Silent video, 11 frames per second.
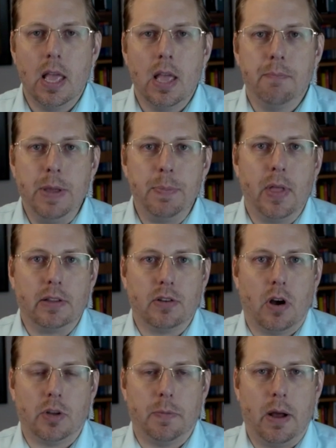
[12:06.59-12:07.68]
people that
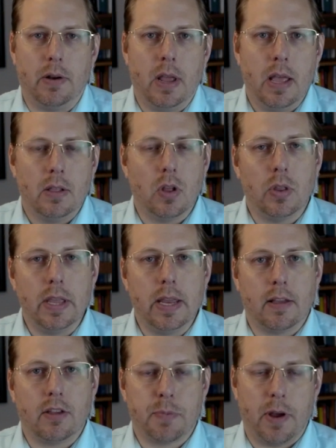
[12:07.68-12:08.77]
talked about Lolita
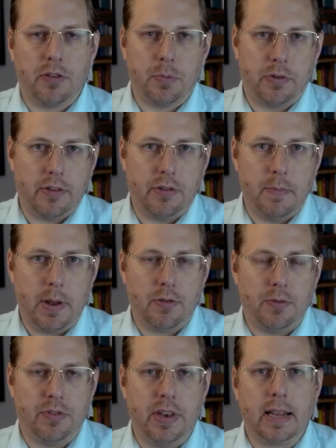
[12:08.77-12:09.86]
Express, which, as you mentioned,
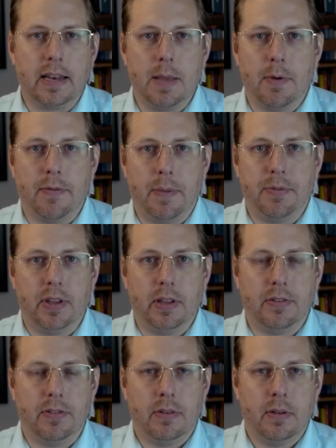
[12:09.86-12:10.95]
was the nickname of
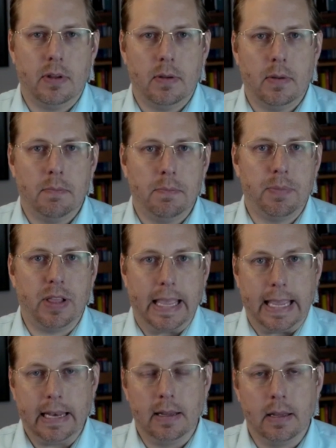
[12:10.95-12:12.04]
Epstein's plane,